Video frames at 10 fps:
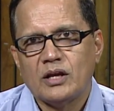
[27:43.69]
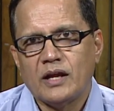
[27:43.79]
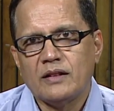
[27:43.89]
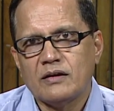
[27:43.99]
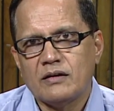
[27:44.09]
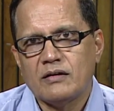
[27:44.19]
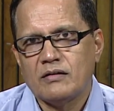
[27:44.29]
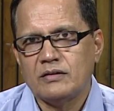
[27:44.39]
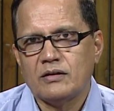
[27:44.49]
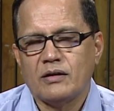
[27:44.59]
in
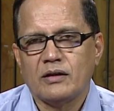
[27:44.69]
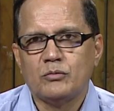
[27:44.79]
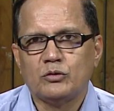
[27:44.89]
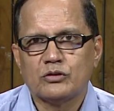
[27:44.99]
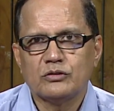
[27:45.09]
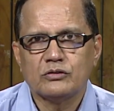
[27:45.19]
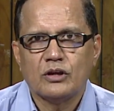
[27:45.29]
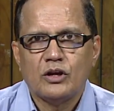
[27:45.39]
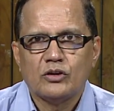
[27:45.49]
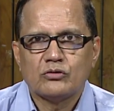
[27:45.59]
the emotions.